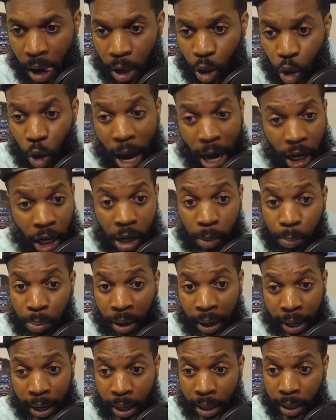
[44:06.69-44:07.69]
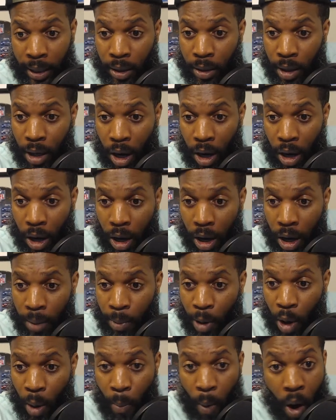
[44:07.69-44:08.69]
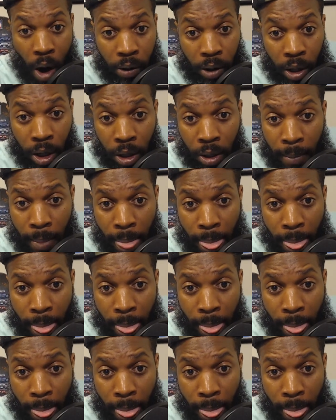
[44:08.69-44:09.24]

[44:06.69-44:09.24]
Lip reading: you got to keep playing Kamara.